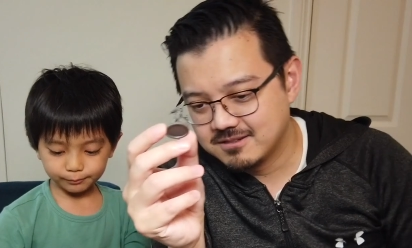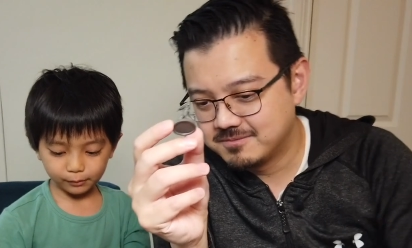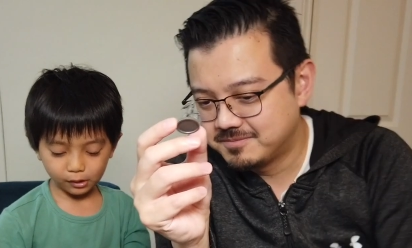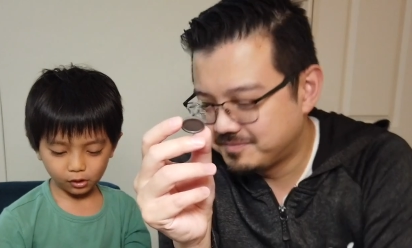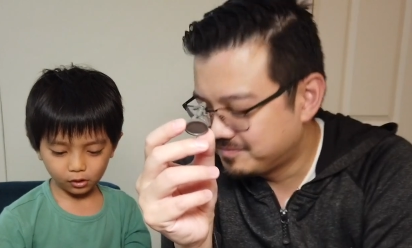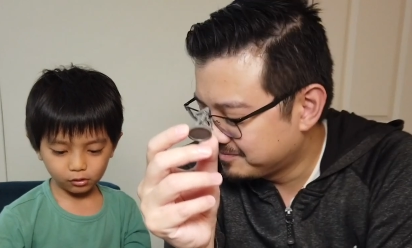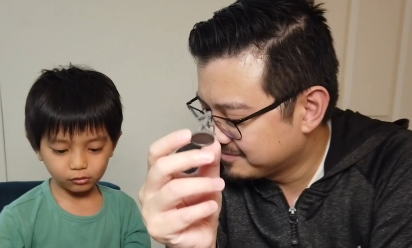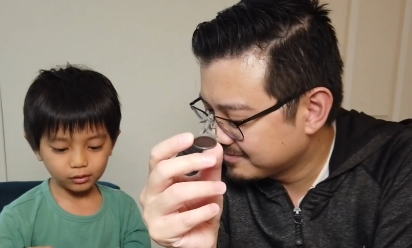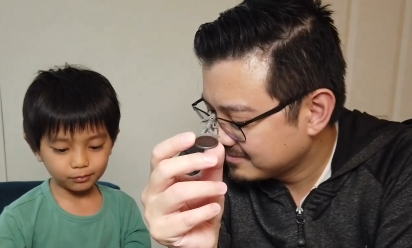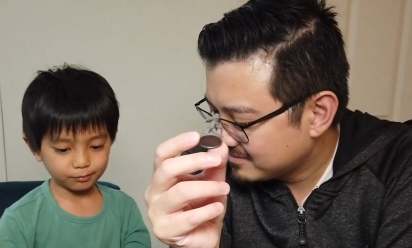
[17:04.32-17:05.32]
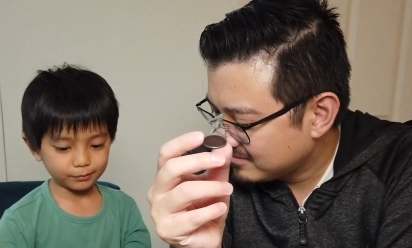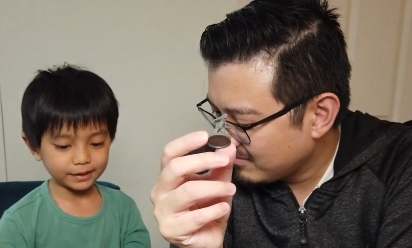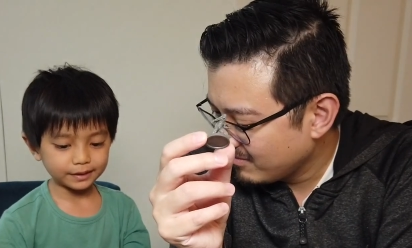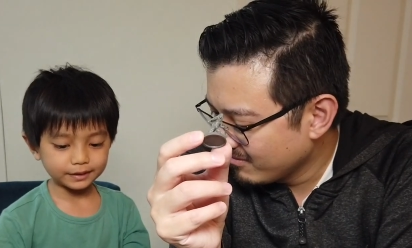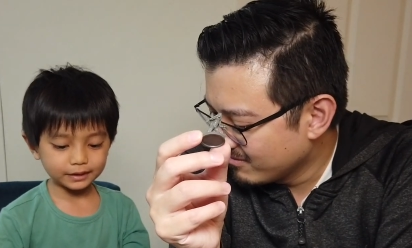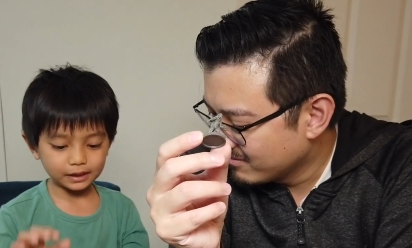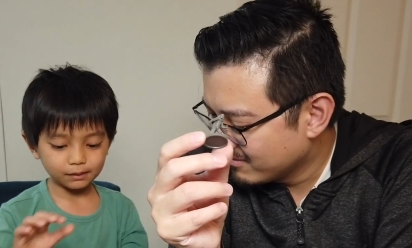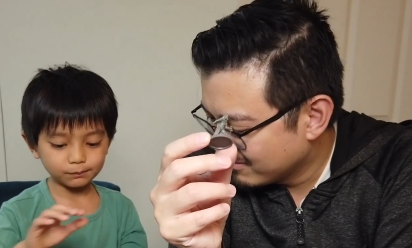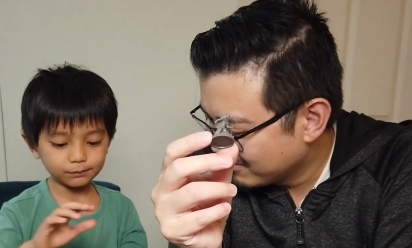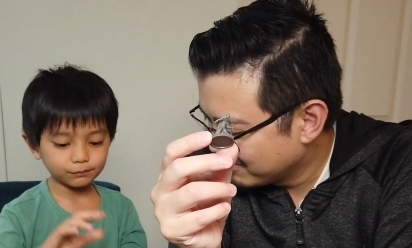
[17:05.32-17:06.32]
Speaker 1: So small,
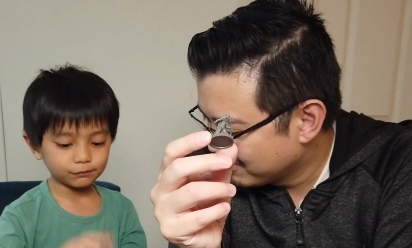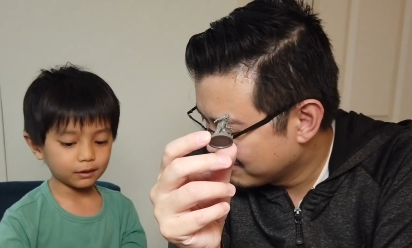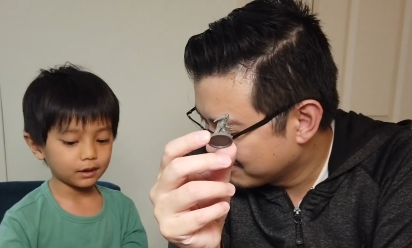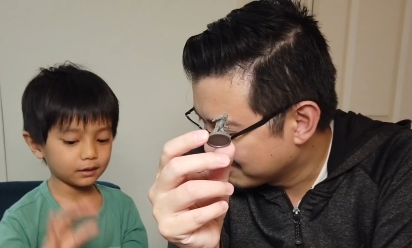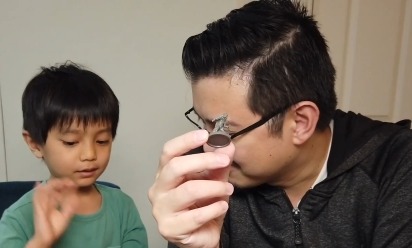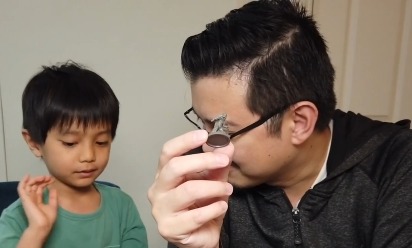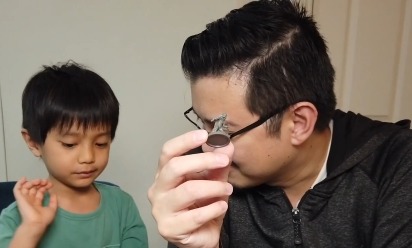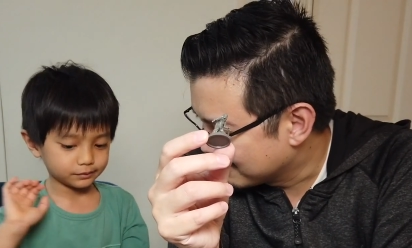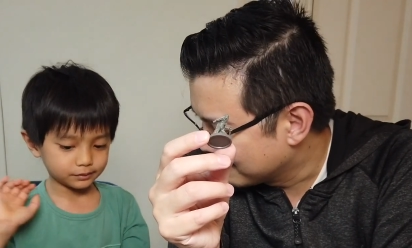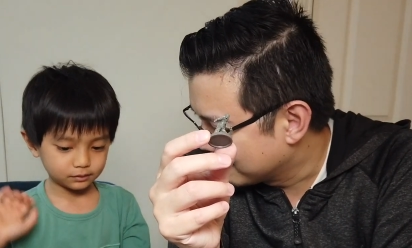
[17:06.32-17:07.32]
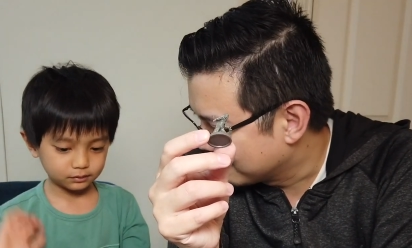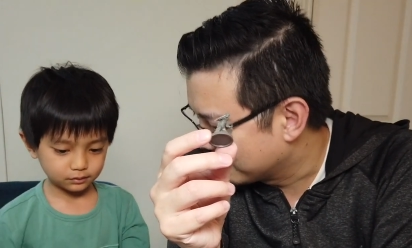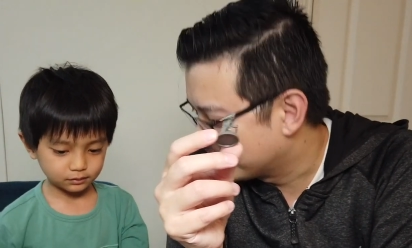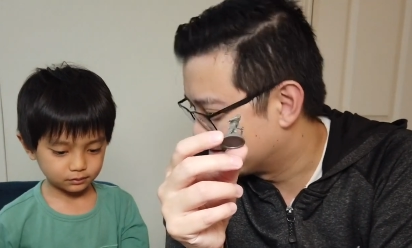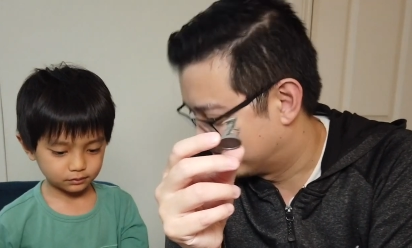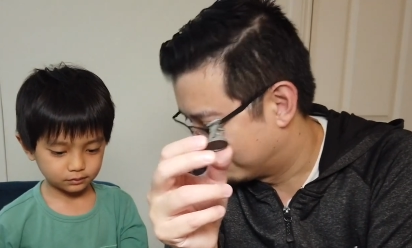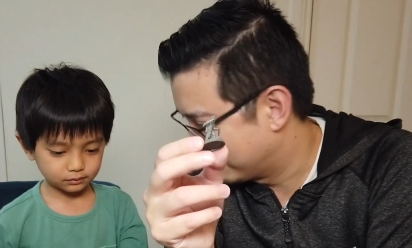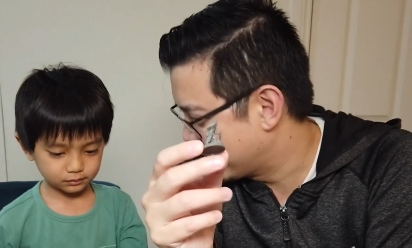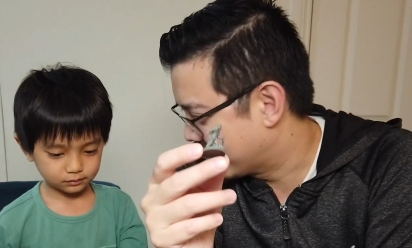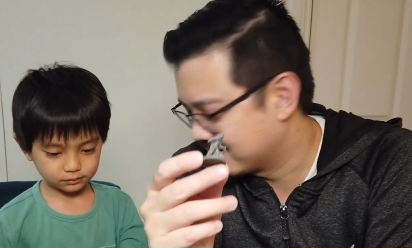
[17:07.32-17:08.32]
medium, large.
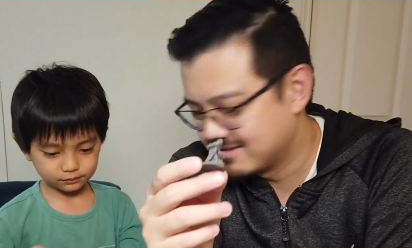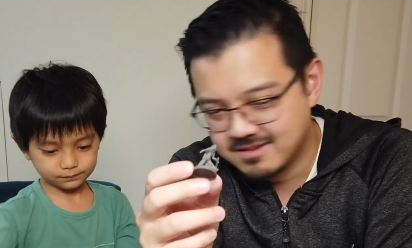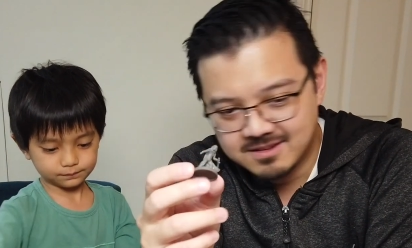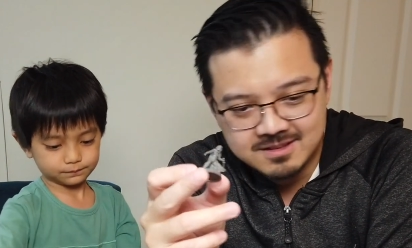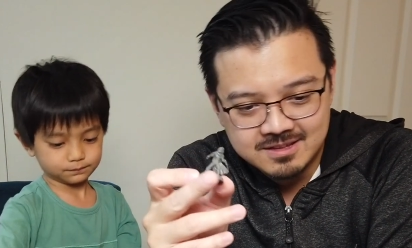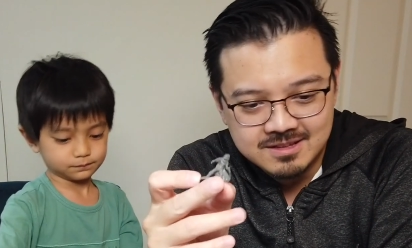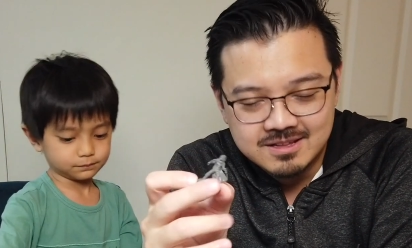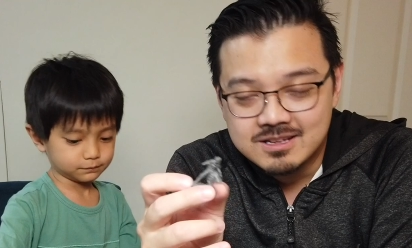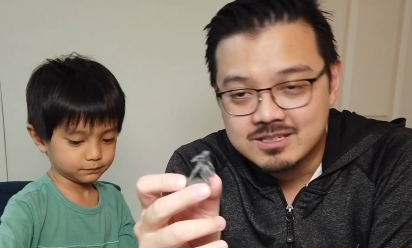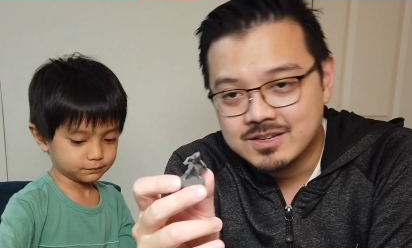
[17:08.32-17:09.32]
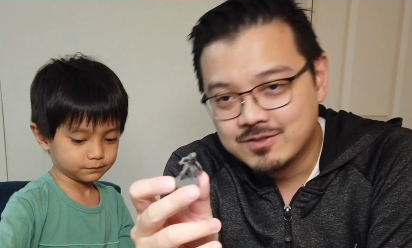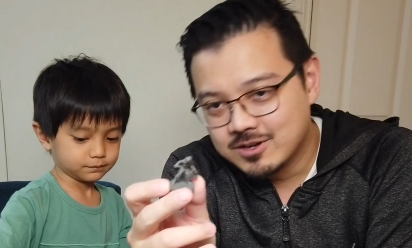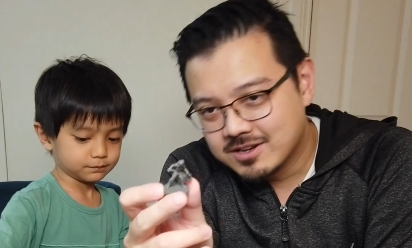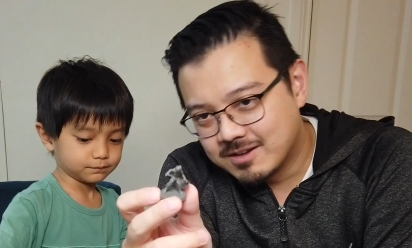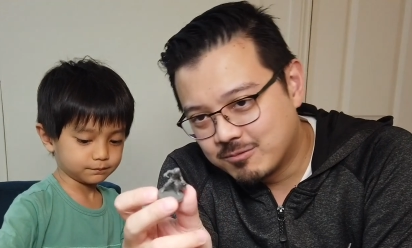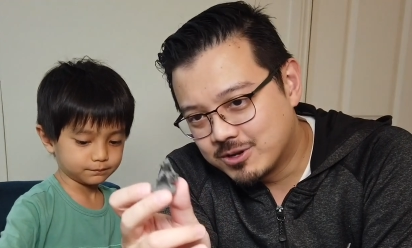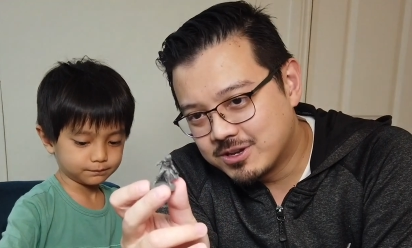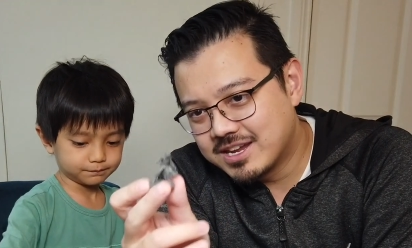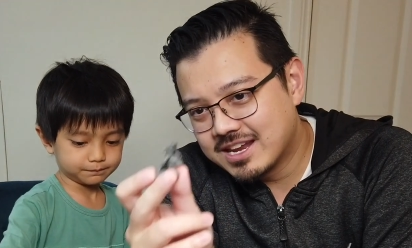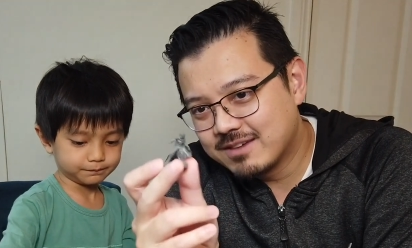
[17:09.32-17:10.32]
Speaker 2: Correct. So if you look at what
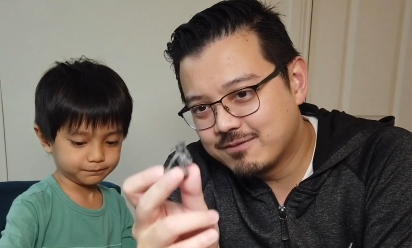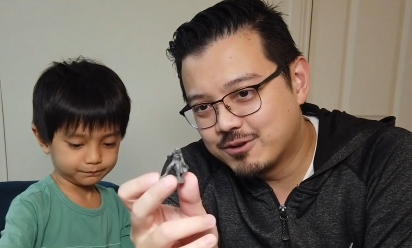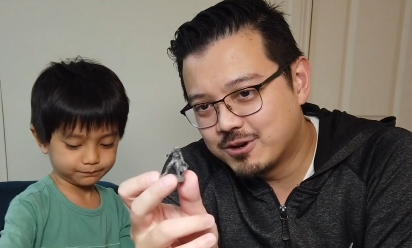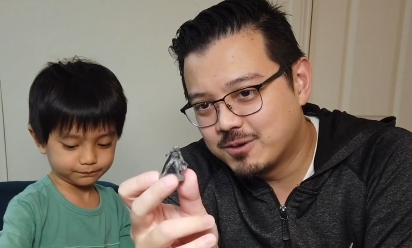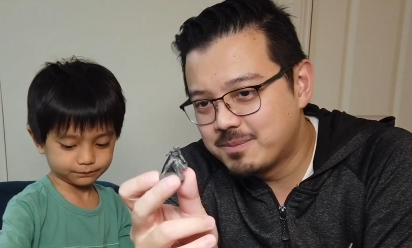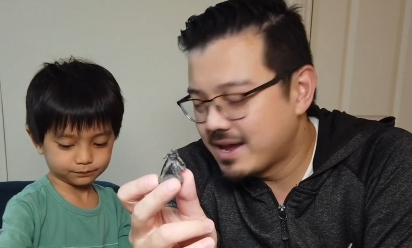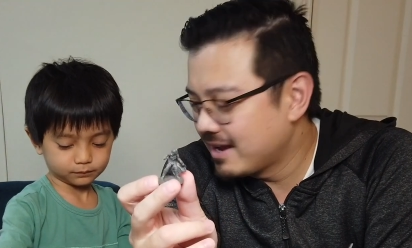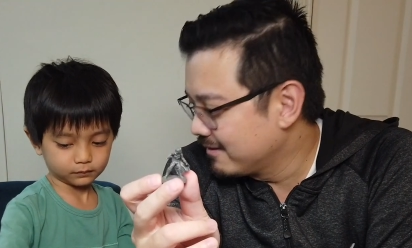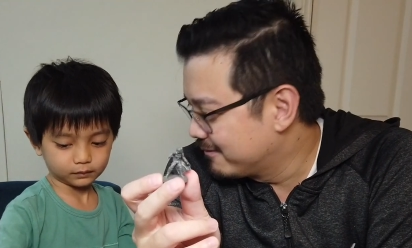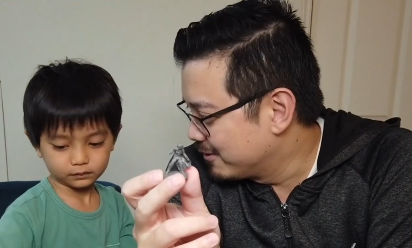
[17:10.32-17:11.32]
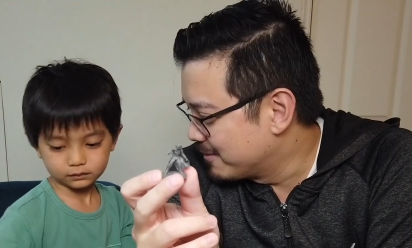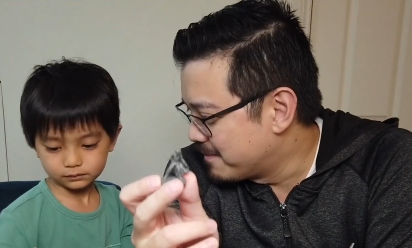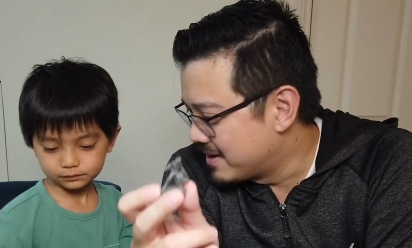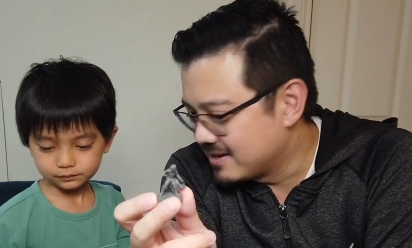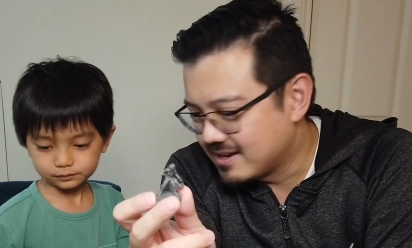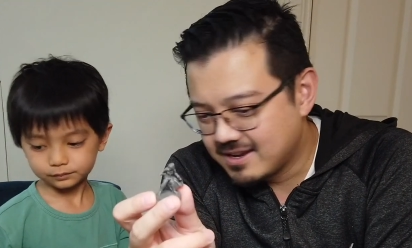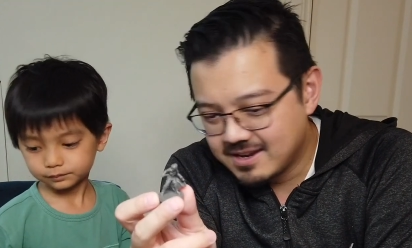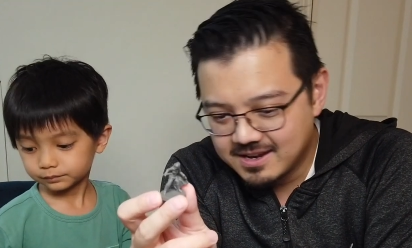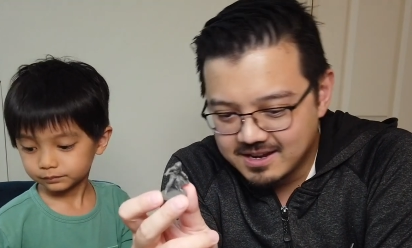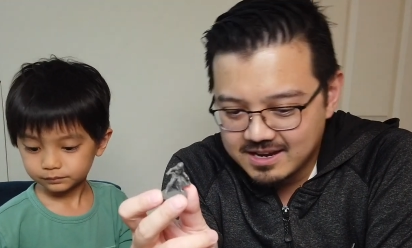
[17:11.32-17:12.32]
you're getting for your bang for your
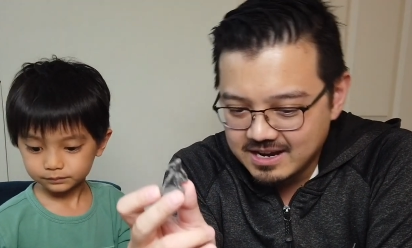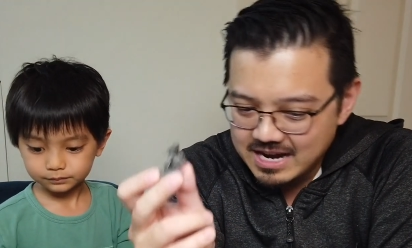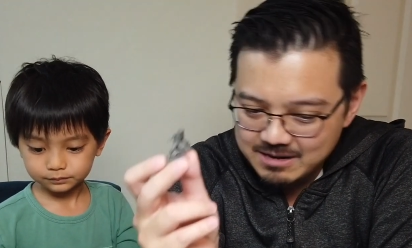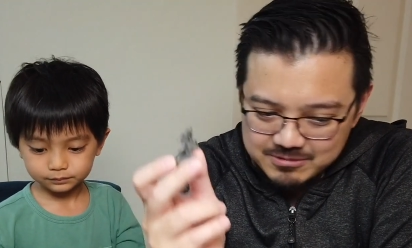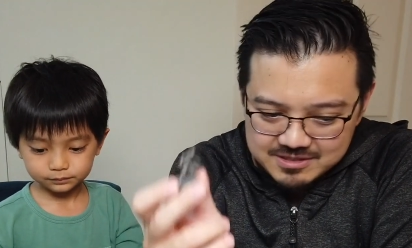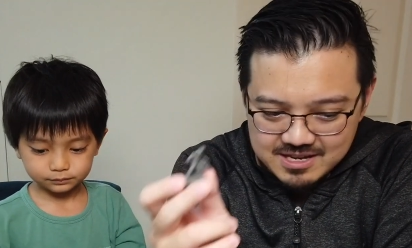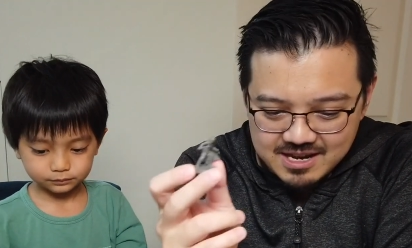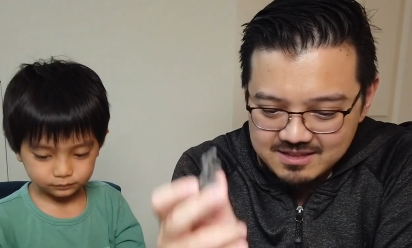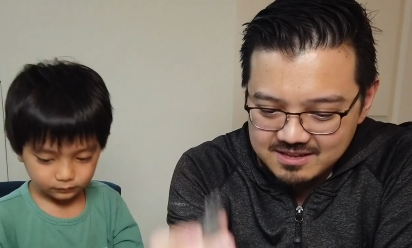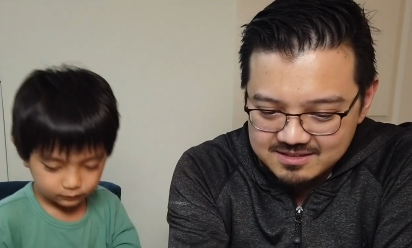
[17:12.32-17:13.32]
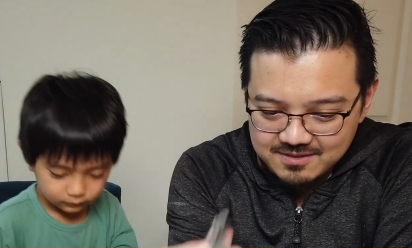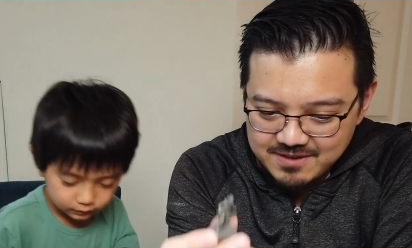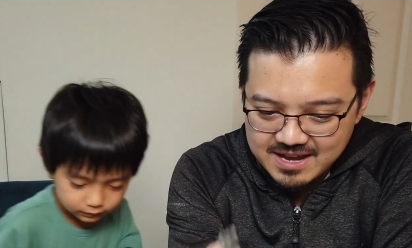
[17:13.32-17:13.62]
money, Uh, I would say these are